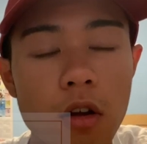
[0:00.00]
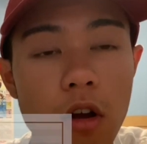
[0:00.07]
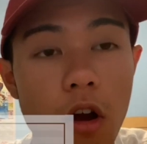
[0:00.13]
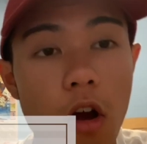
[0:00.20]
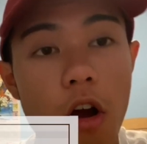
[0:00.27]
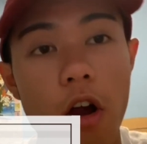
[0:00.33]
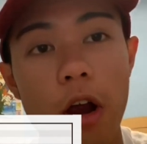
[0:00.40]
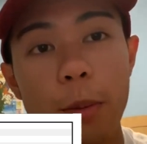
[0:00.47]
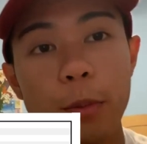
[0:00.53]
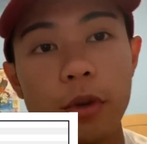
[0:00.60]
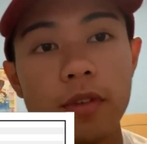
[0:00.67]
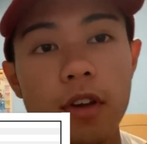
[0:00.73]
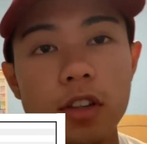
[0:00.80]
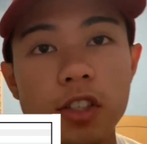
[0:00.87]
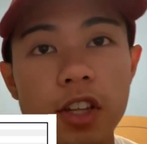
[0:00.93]
All right,
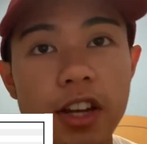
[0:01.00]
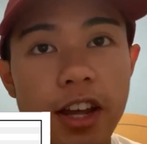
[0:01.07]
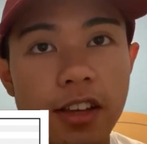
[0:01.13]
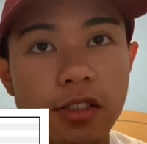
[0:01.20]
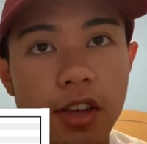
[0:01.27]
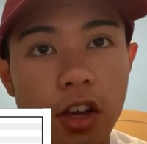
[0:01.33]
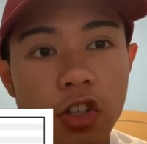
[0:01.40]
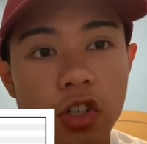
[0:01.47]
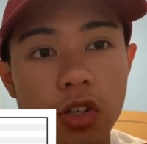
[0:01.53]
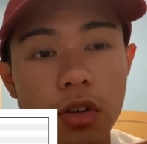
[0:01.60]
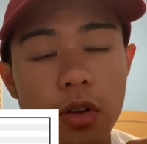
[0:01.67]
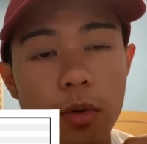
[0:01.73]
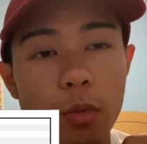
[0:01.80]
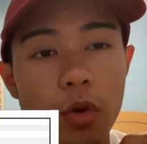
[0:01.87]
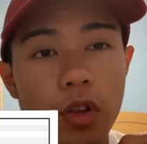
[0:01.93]
moving on to the next
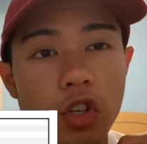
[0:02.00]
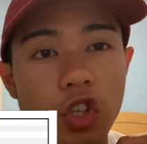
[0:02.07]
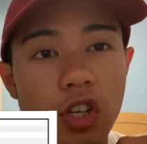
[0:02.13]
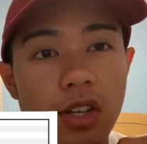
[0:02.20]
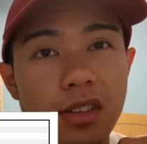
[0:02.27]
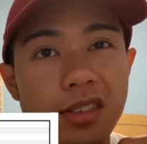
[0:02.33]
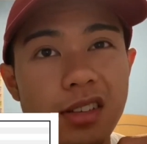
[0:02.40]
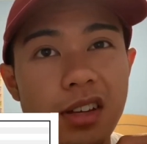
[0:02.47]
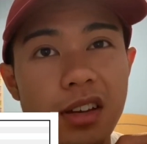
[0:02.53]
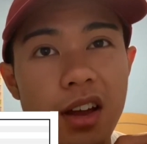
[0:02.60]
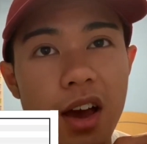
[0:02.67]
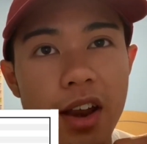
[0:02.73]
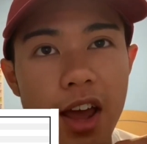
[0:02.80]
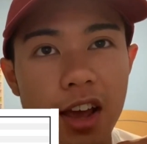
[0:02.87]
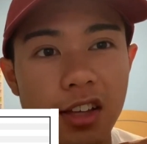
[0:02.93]
section, which is the
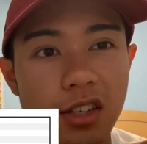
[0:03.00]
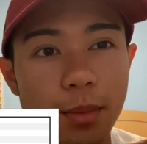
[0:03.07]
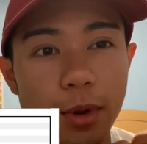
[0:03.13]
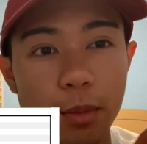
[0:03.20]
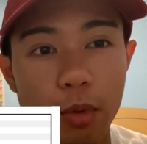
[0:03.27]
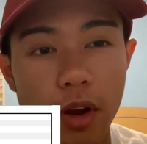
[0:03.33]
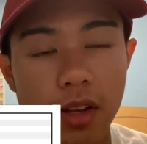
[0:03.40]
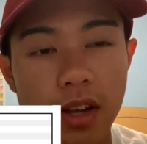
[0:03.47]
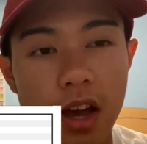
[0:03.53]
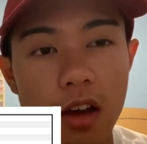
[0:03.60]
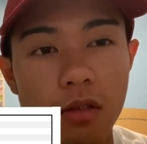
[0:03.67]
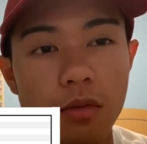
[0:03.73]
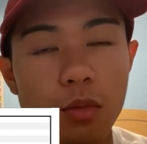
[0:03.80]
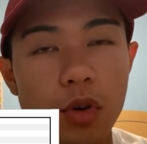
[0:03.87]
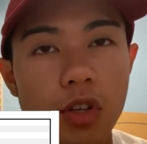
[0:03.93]
non-academic breakdown,